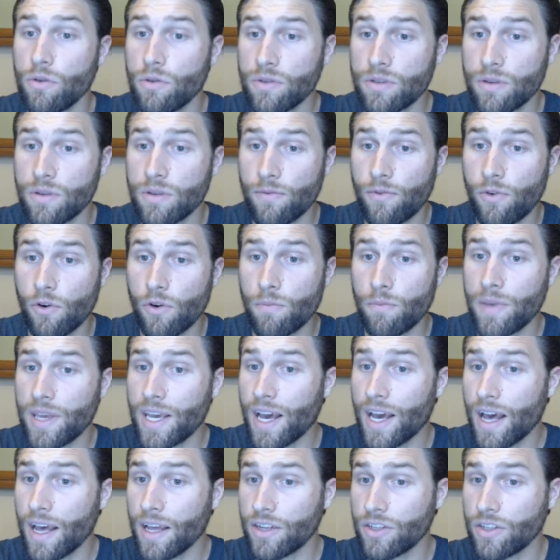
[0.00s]
use them for
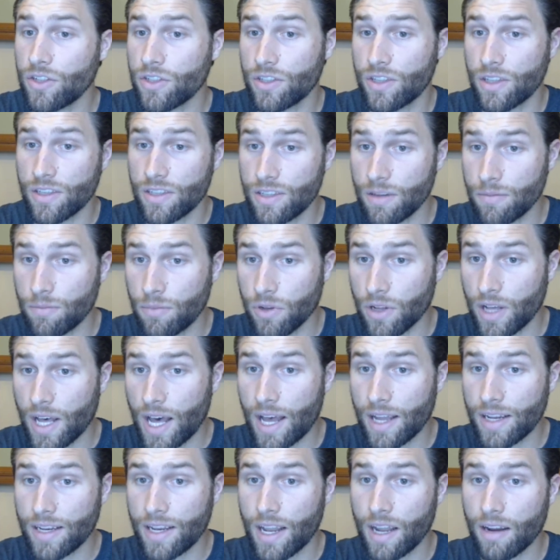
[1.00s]
beyond just a simple
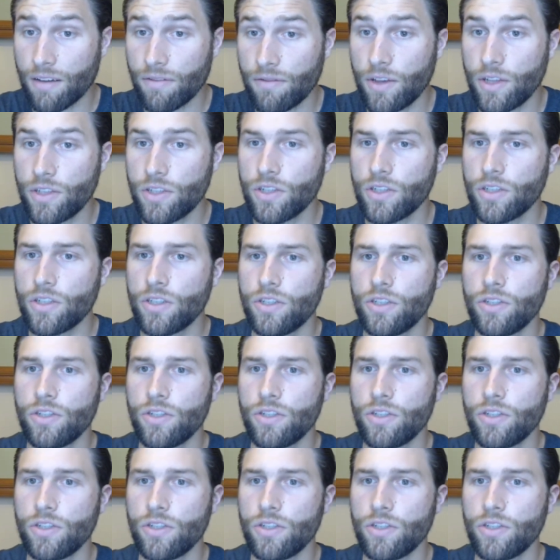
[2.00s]
contact feature?